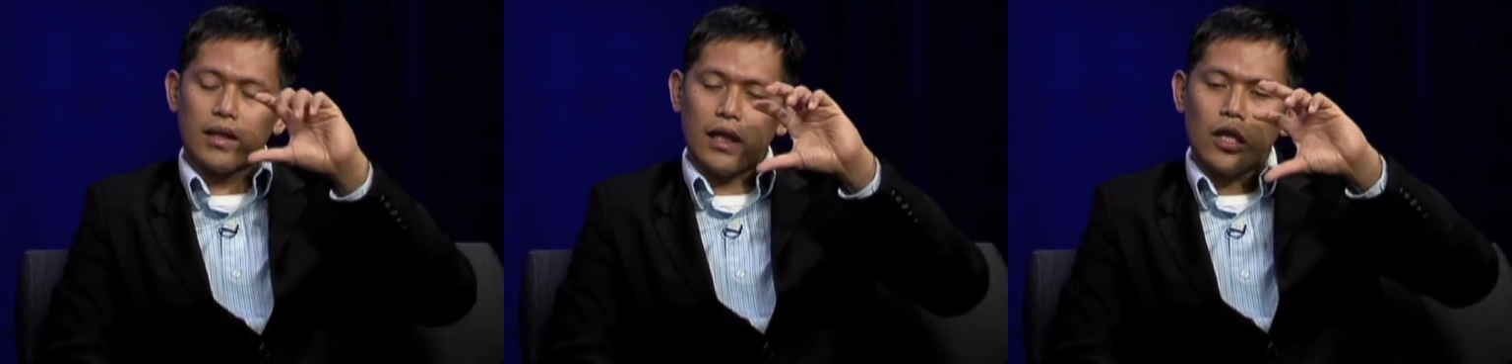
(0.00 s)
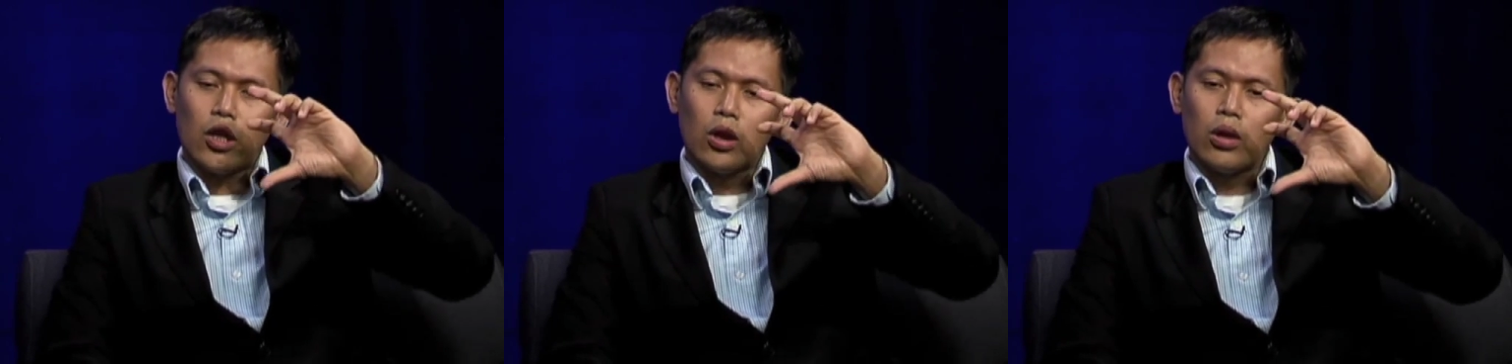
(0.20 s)

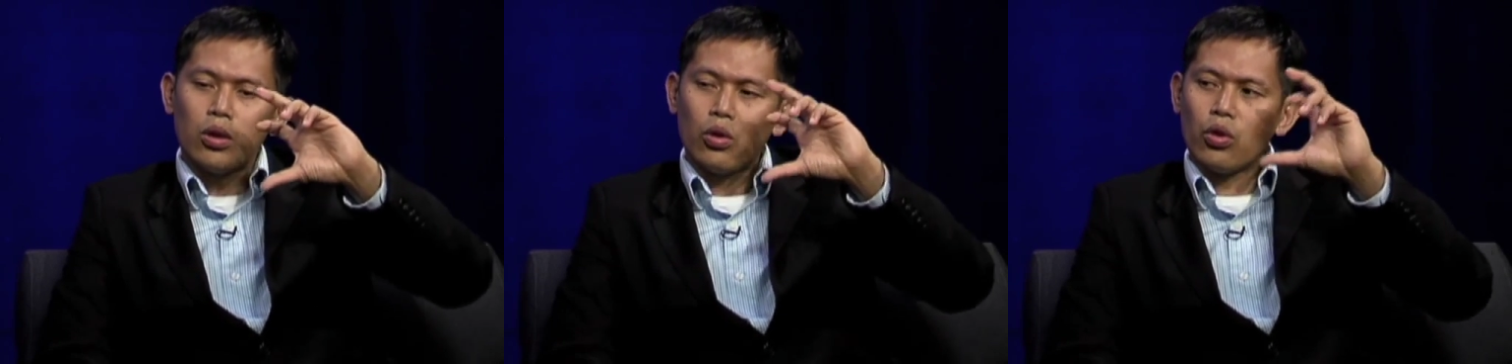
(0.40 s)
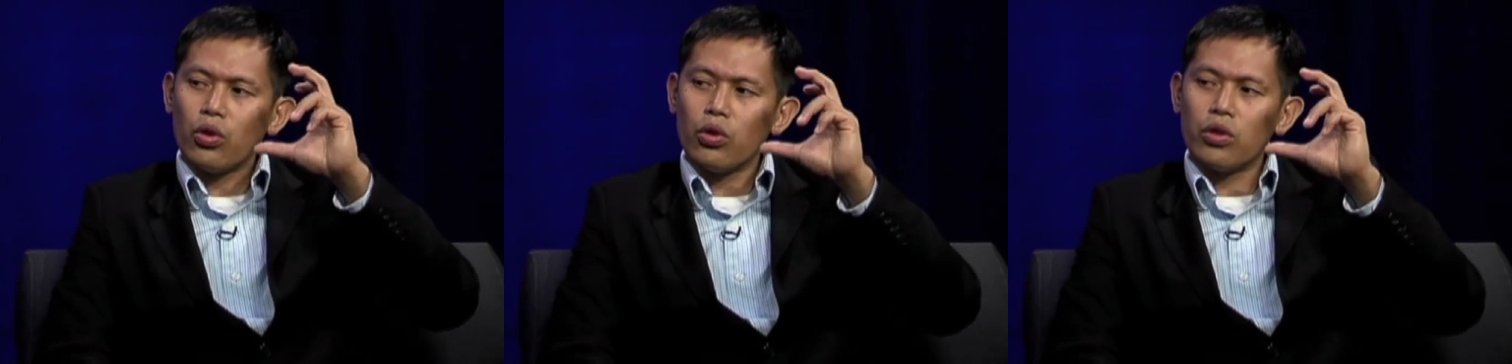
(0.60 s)

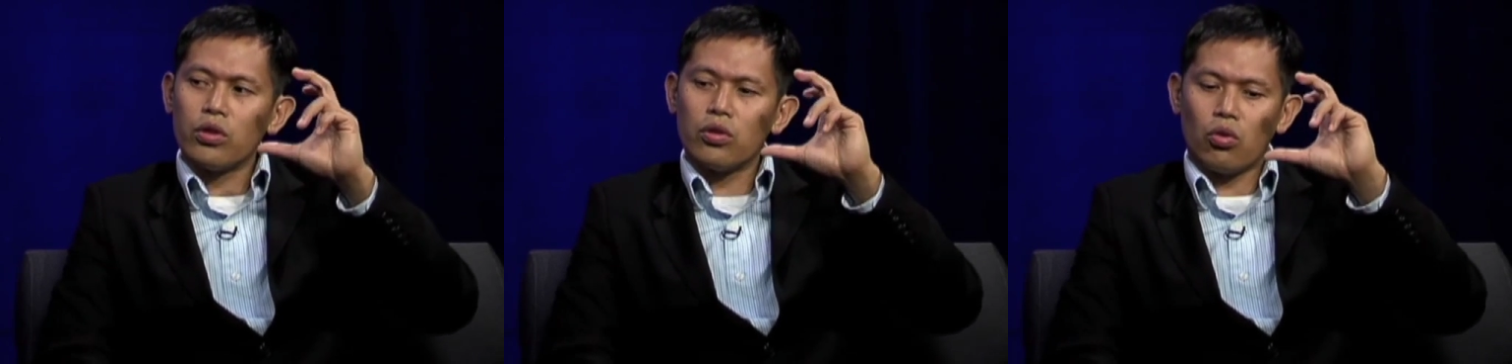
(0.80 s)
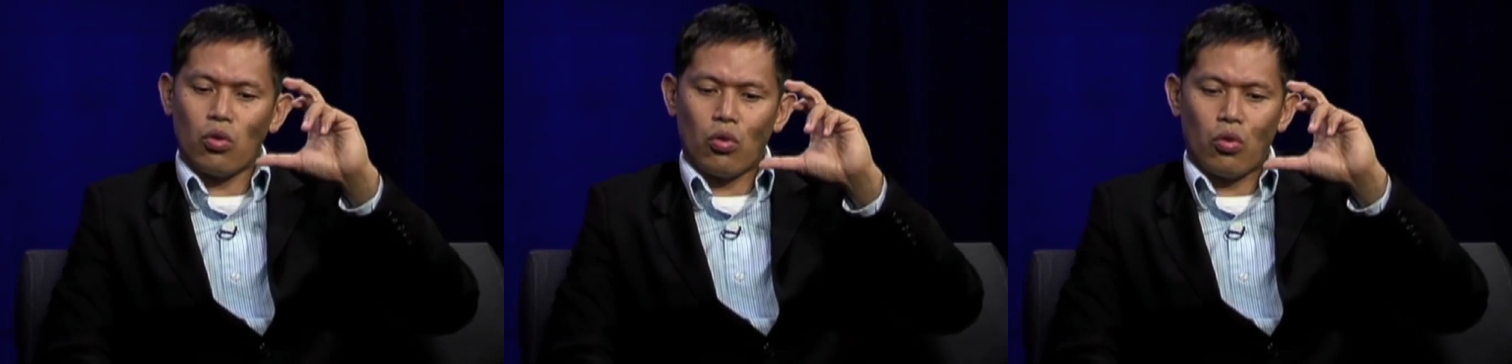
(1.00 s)

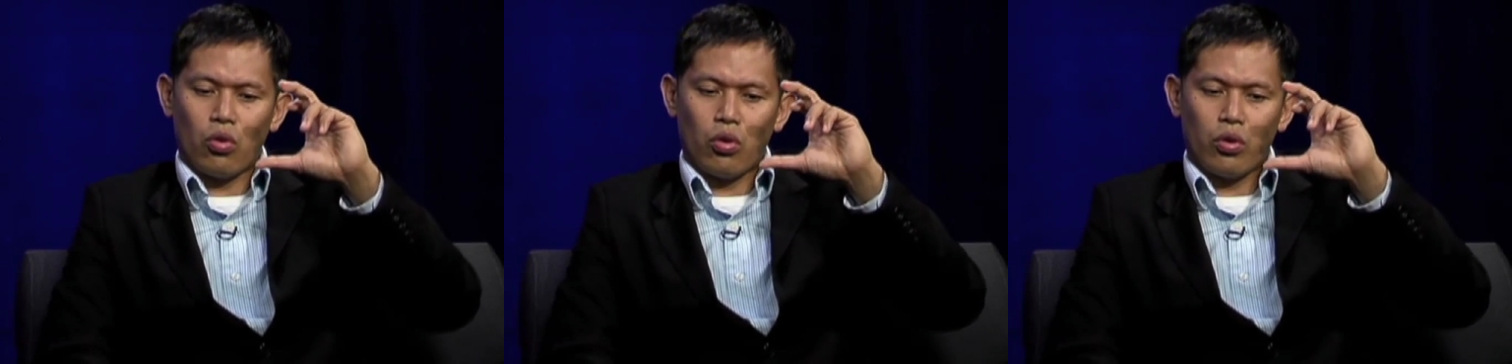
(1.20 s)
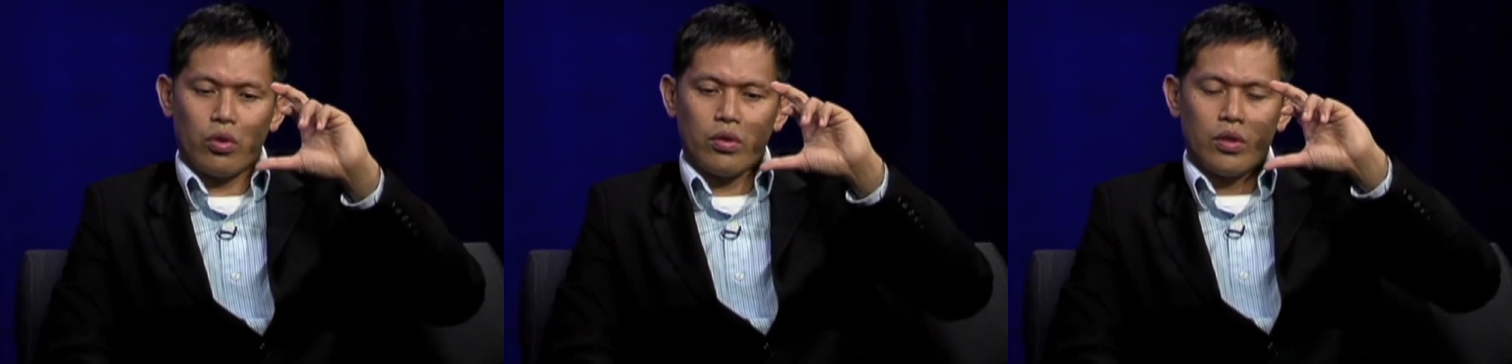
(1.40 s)
include
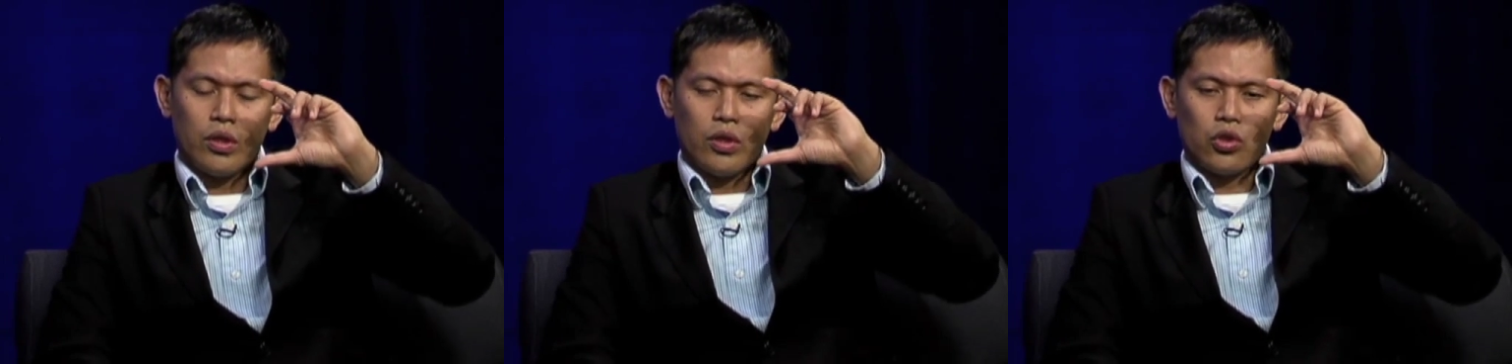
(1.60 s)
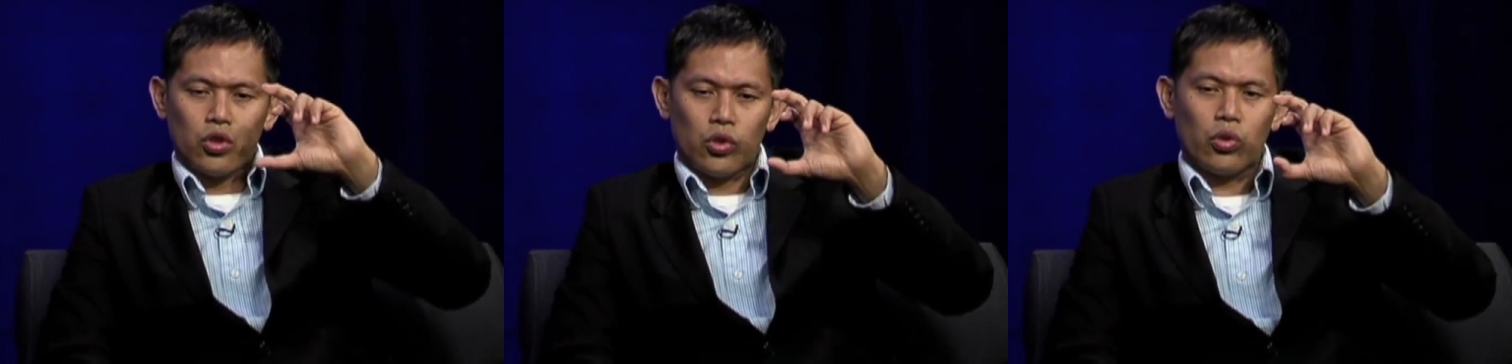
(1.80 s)
or
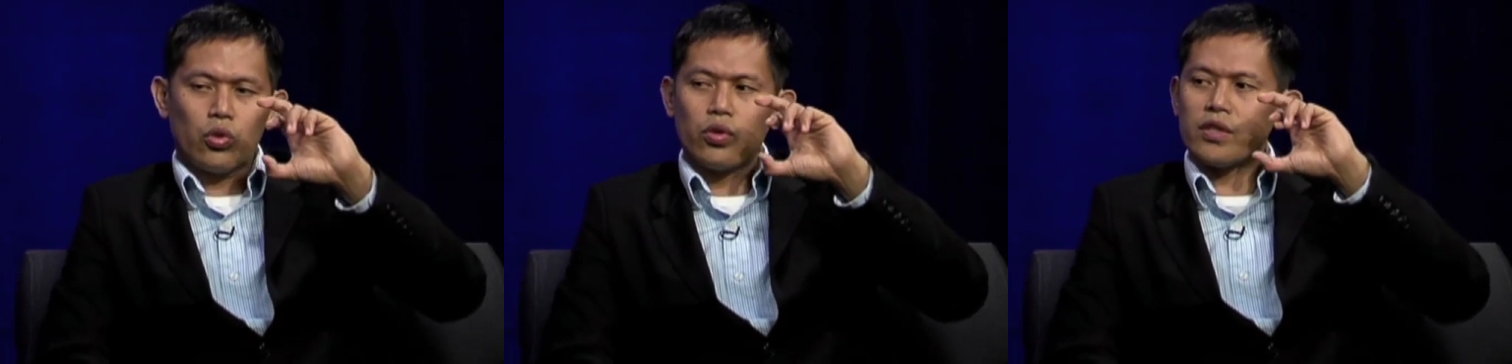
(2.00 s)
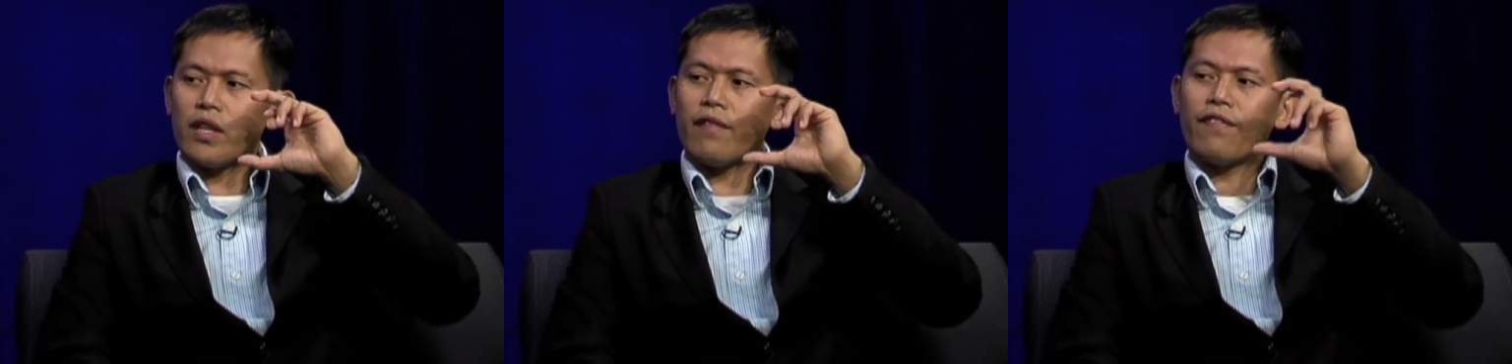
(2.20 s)

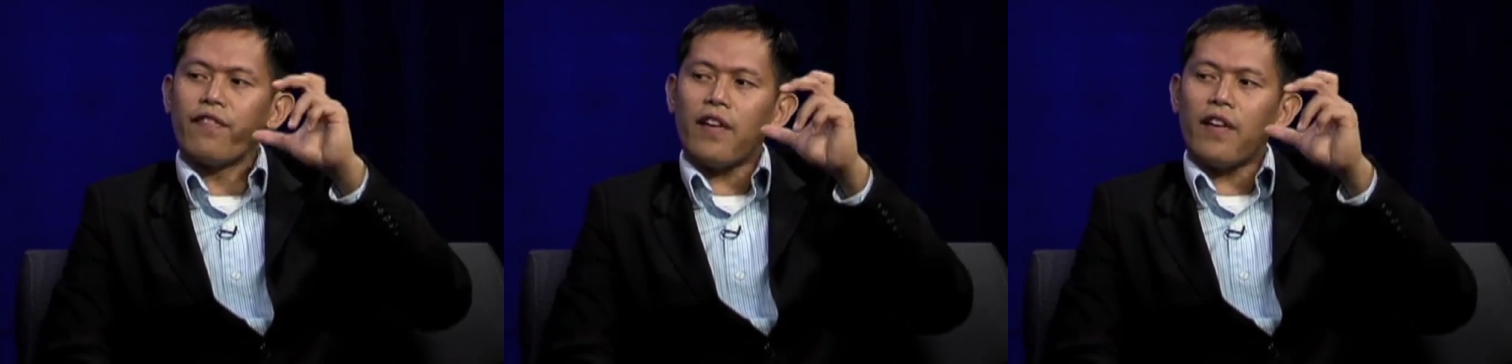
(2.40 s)
choose a